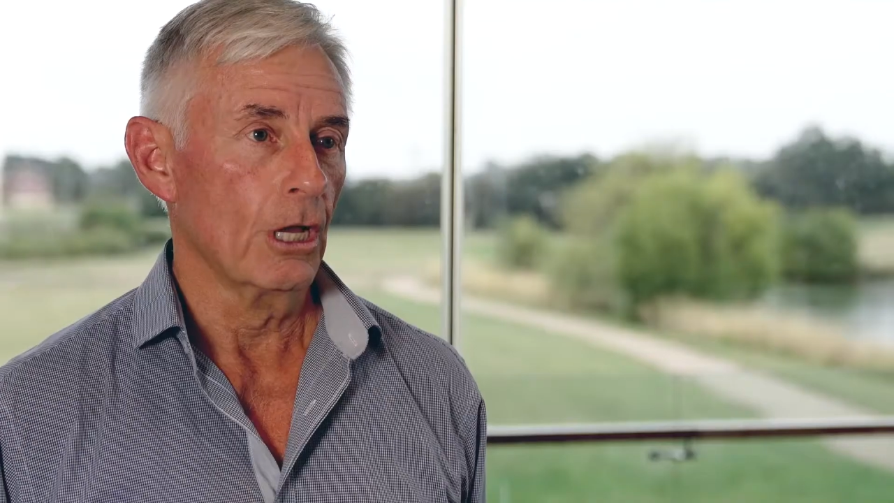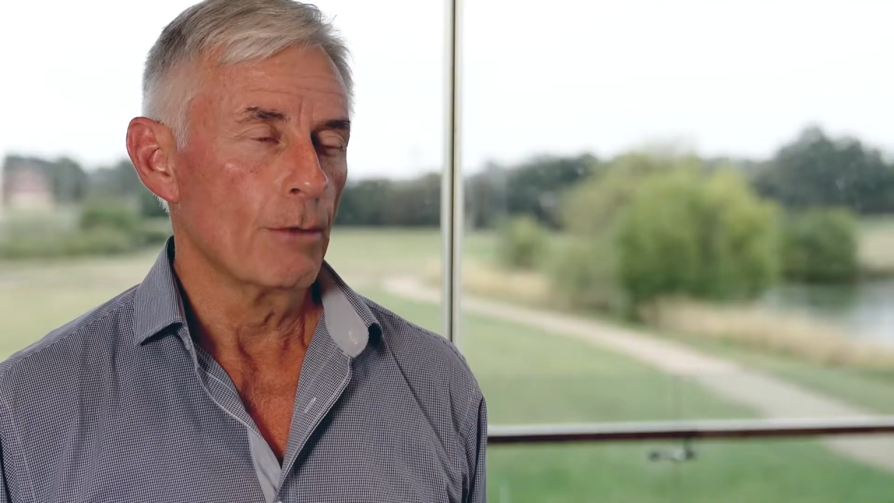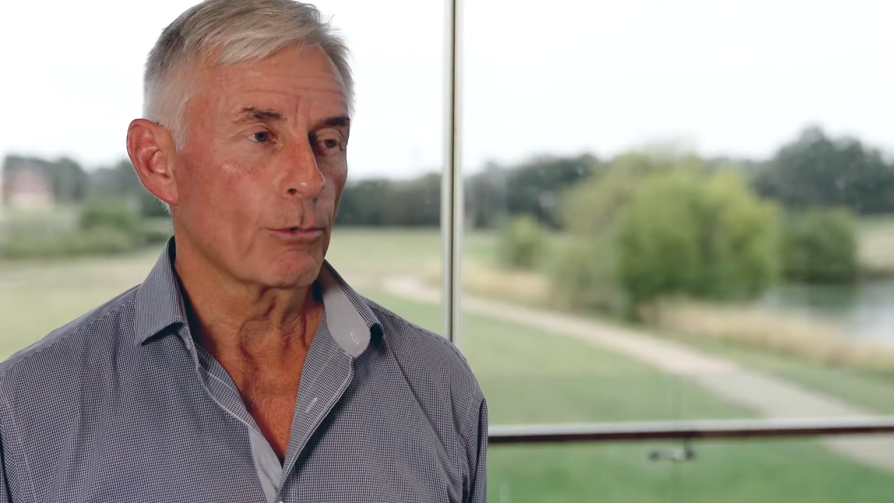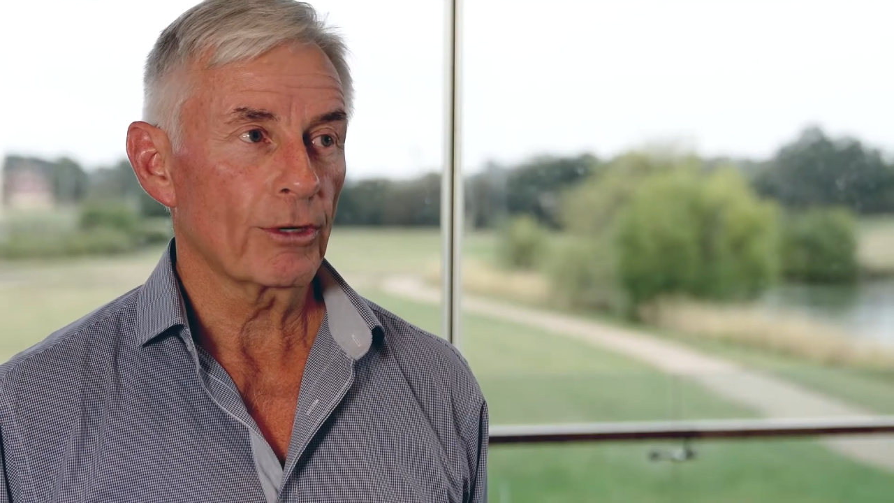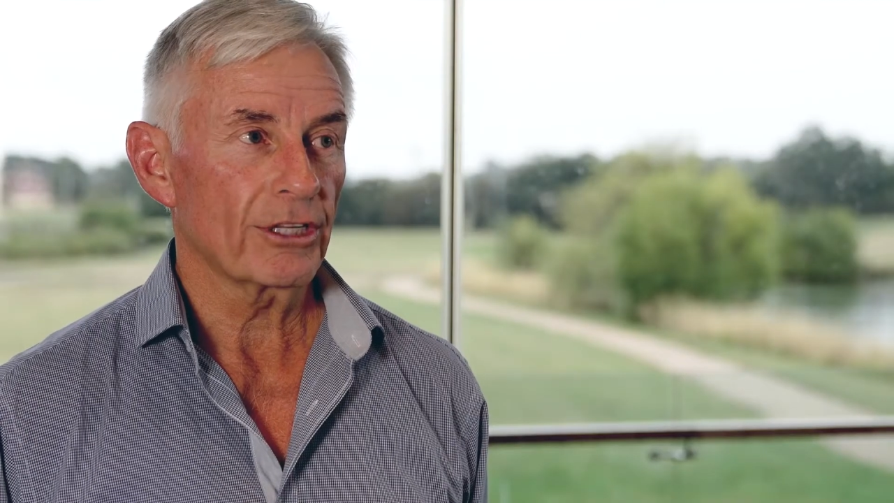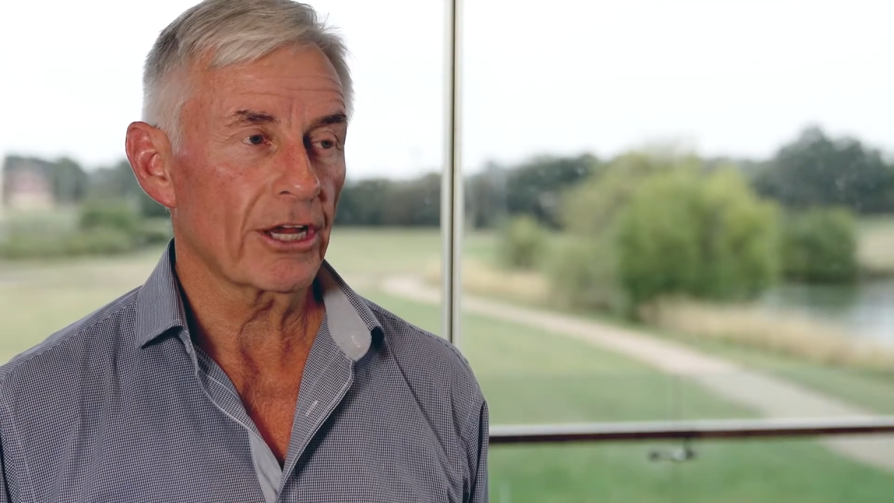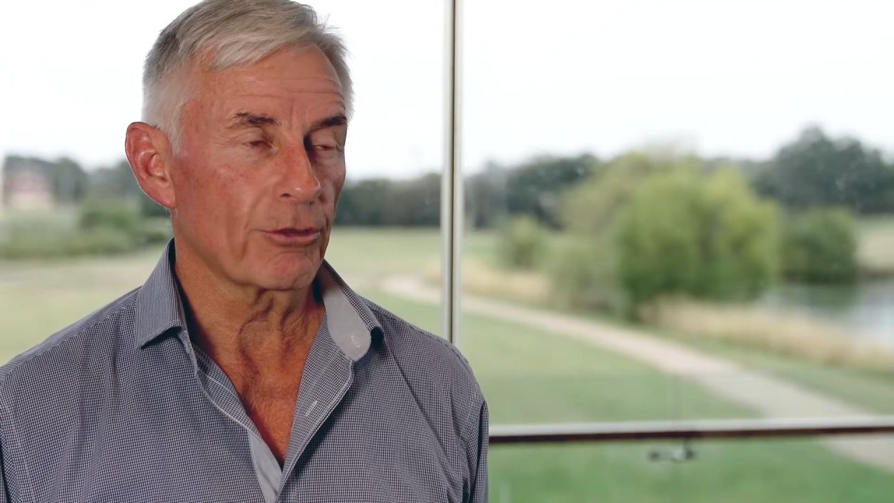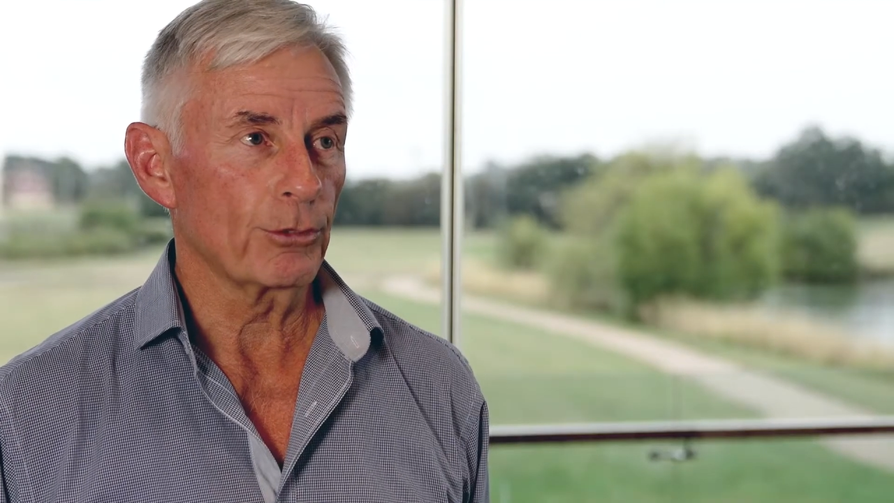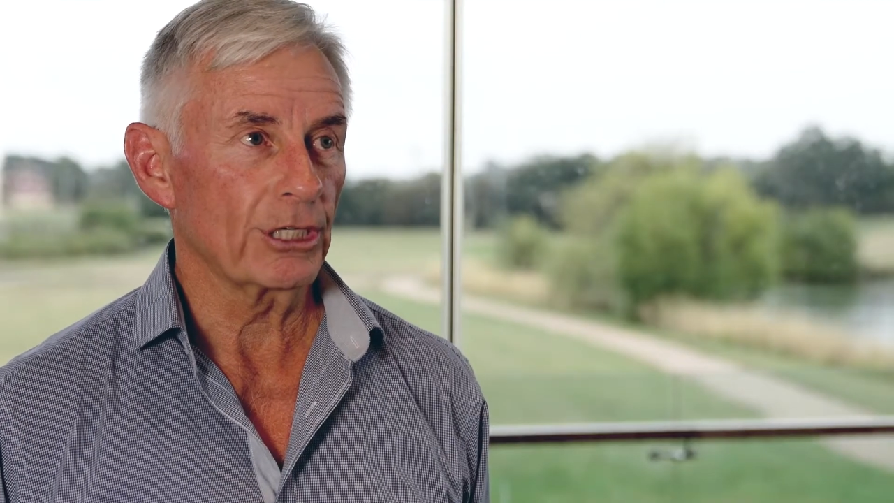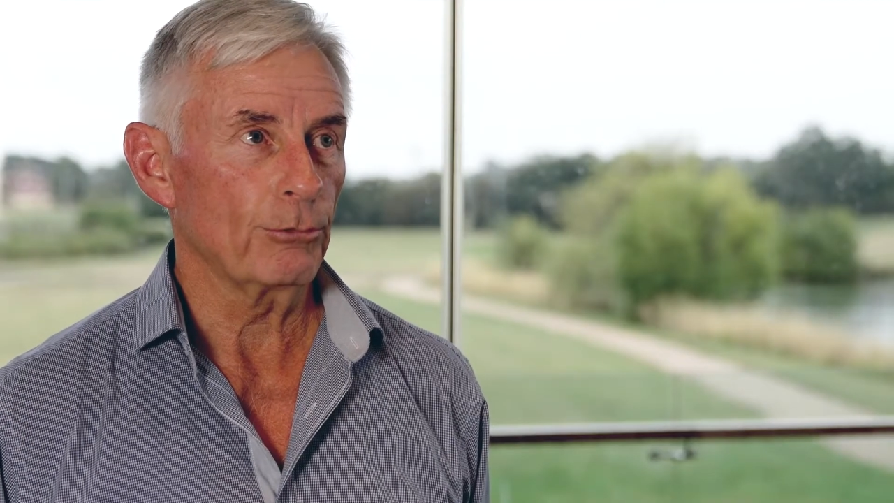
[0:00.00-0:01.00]
But one of the
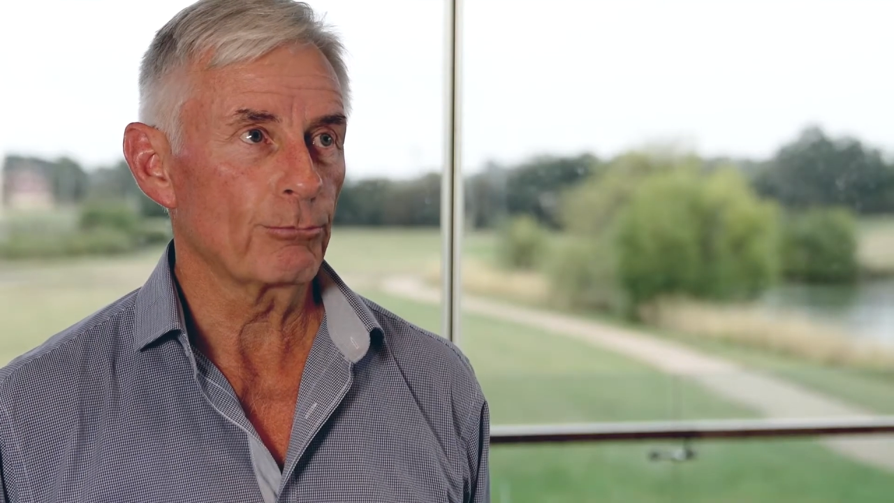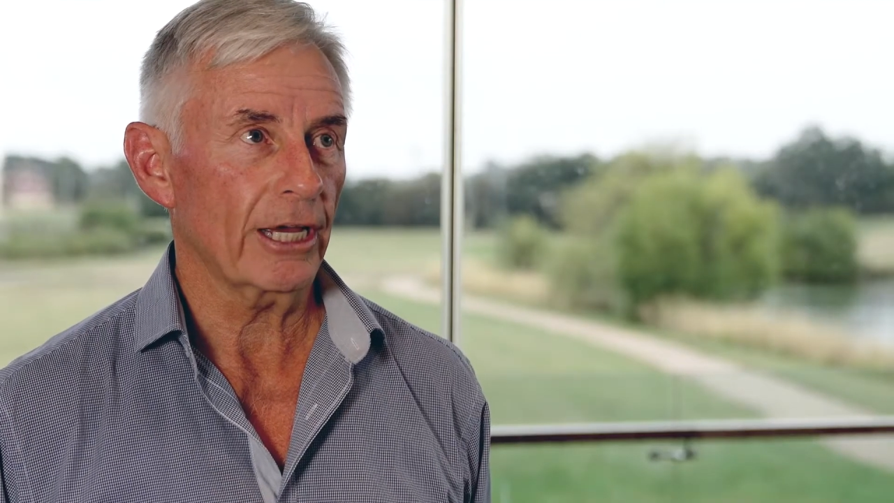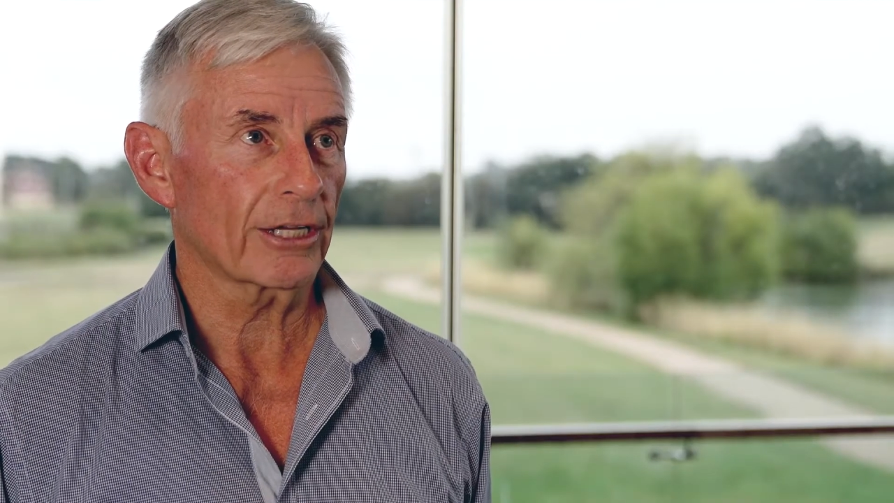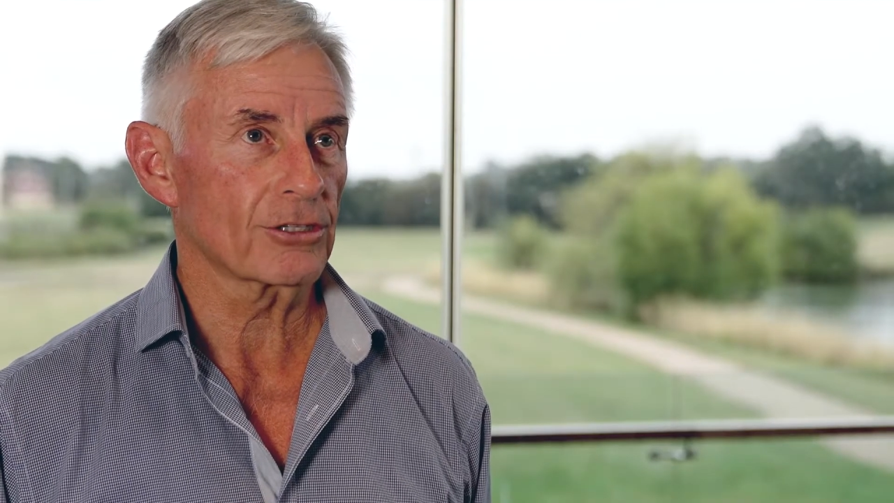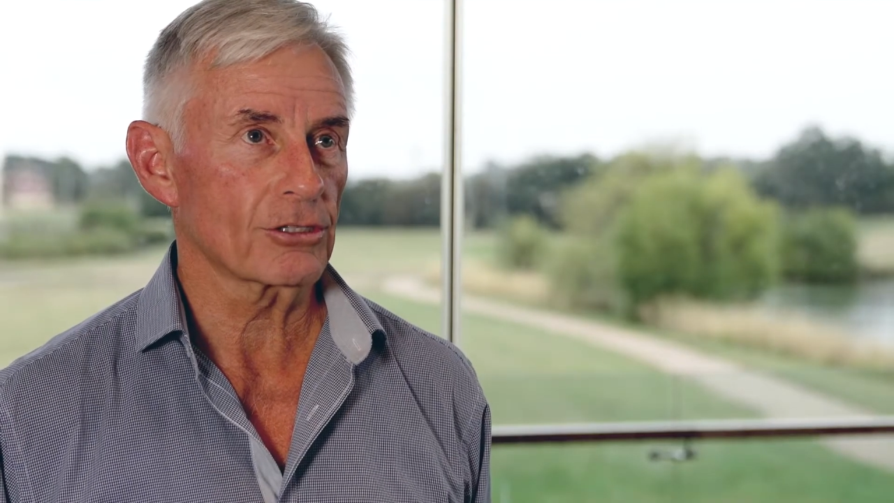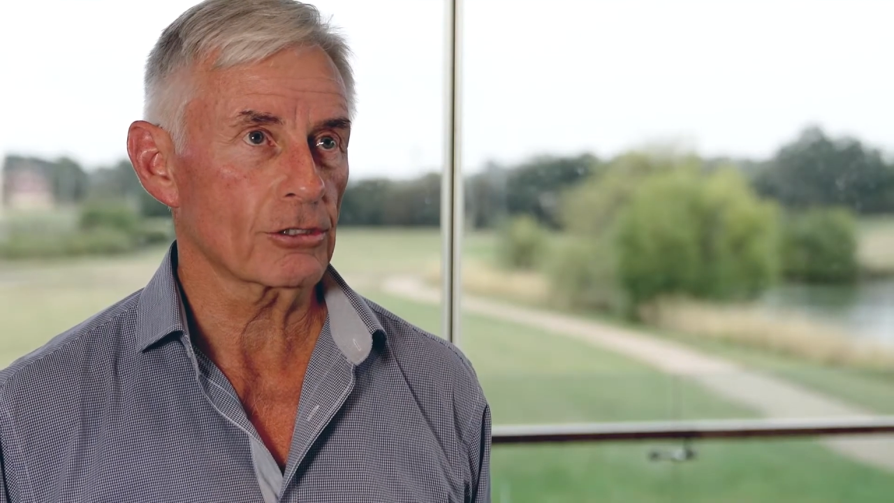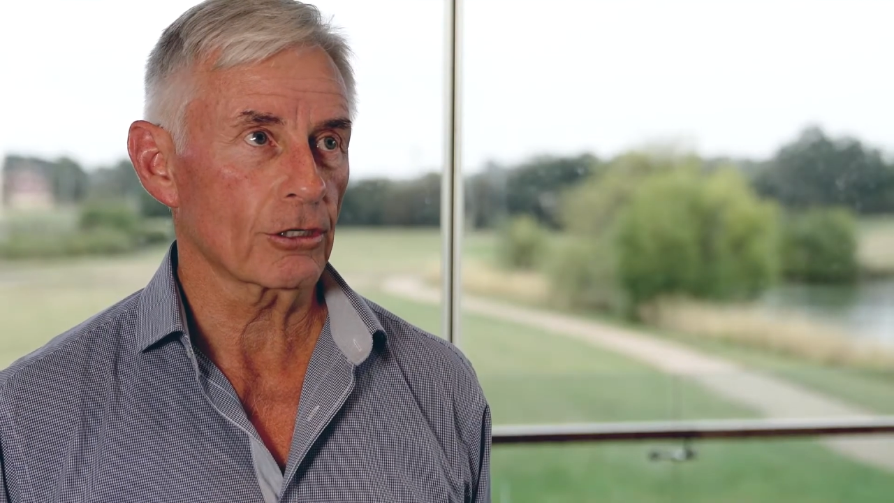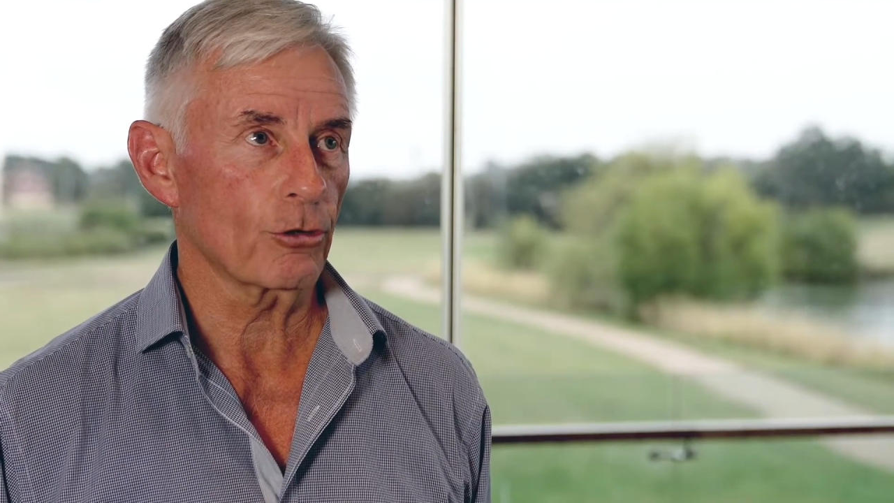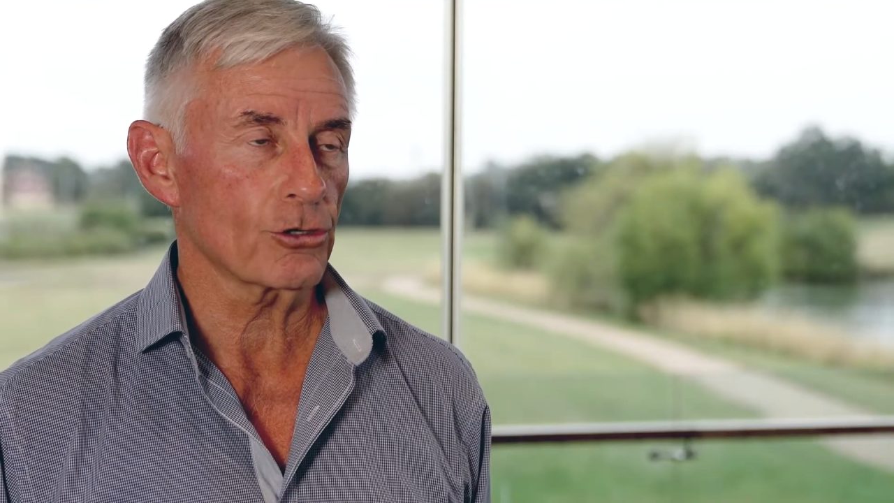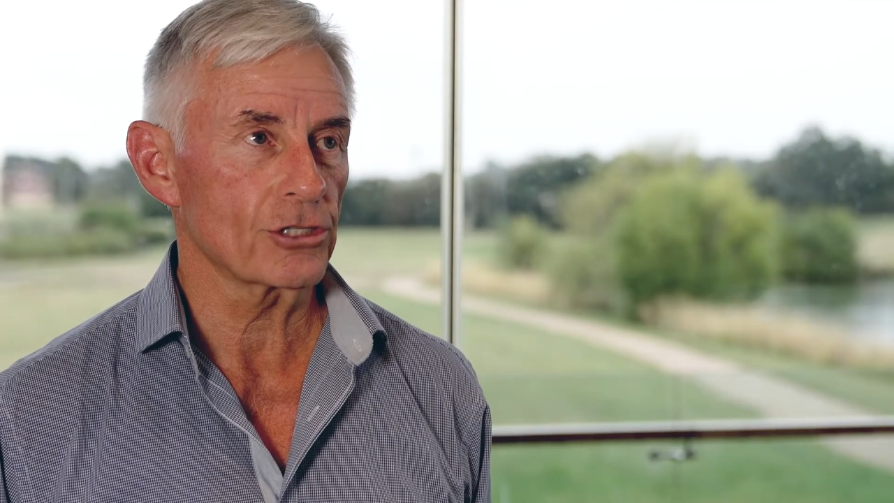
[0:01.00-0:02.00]
other big impacts
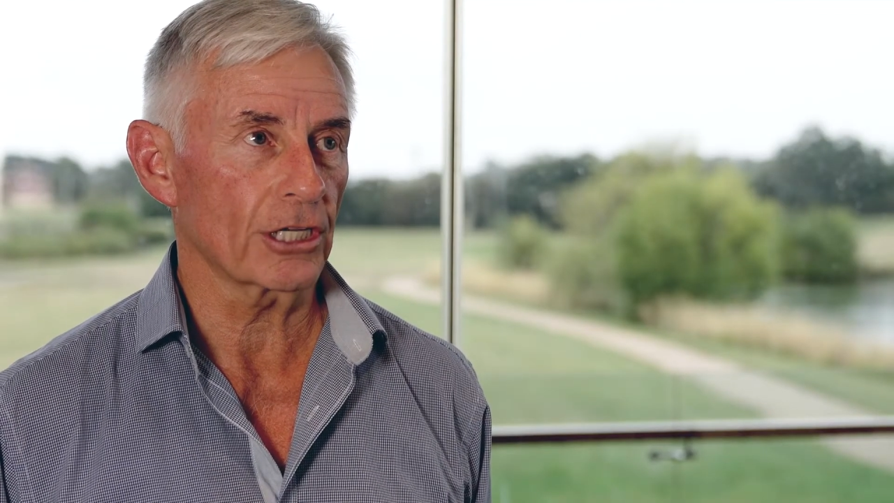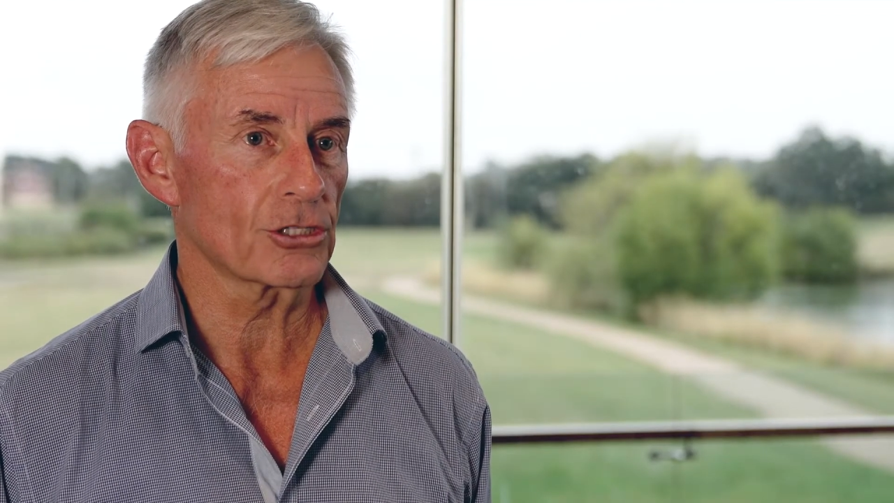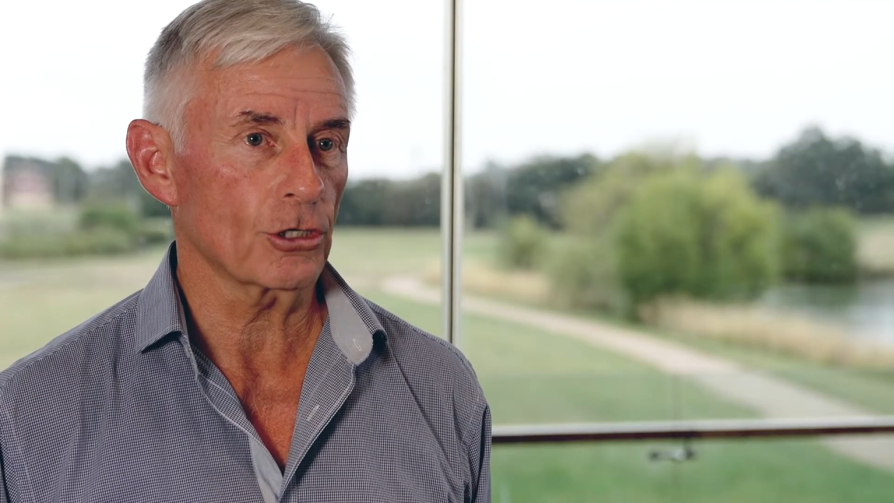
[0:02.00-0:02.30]
across that